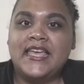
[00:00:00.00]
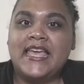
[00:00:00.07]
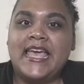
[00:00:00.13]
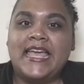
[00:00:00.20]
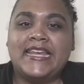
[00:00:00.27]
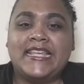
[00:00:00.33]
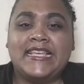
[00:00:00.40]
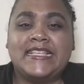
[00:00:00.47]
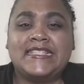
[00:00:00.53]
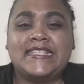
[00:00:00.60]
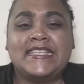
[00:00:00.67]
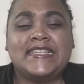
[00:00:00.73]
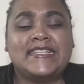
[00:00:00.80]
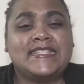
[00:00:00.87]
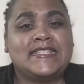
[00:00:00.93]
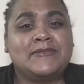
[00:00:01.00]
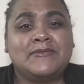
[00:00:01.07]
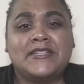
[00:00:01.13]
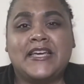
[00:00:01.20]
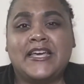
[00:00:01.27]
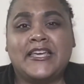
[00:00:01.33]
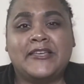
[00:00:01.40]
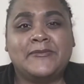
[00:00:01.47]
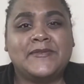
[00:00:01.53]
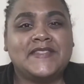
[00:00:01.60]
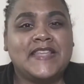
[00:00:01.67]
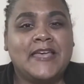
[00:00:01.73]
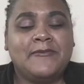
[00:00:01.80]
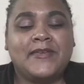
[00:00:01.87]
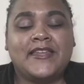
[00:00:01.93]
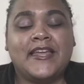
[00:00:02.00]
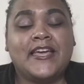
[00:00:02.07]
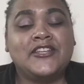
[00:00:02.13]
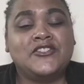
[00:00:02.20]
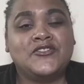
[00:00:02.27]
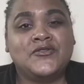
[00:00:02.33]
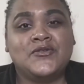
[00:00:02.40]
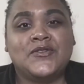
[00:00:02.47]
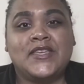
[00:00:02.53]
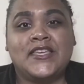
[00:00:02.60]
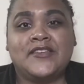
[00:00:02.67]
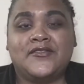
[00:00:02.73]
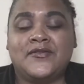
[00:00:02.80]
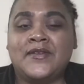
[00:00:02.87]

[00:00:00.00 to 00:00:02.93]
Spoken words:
and easy, because sometimes, I mean, I do eat